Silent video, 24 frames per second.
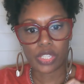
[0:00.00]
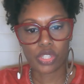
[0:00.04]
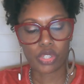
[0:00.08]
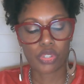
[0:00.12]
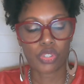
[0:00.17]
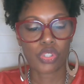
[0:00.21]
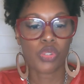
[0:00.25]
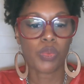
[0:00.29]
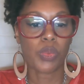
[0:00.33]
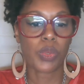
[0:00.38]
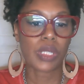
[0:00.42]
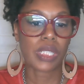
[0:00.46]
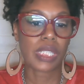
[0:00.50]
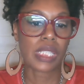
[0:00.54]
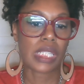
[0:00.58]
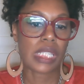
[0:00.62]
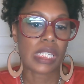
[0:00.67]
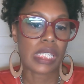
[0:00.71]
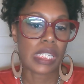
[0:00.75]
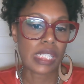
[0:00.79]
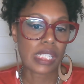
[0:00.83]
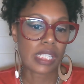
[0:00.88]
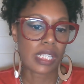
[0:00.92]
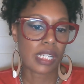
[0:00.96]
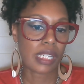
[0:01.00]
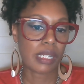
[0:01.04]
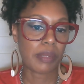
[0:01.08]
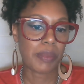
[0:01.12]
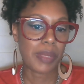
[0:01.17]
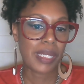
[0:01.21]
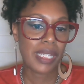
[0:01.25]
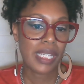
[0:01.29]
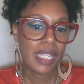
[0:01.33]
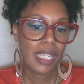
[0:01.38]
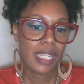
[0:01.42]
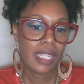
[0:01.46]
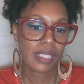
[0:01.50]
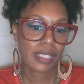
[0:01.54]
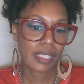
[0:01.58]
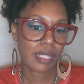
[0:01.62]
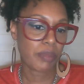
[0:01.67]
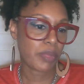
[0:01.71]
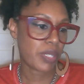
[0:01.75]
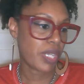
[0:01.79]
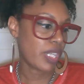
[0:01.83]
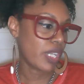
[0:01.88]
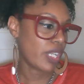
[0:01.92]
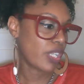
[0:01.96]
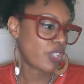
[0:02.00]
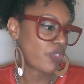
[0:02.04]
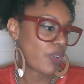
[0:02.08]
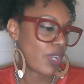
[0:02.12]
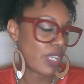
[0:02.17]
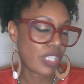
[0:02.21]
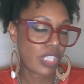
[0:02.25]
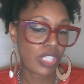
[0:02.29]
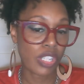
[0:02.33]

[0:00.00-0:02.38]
So you will see some getting dressed.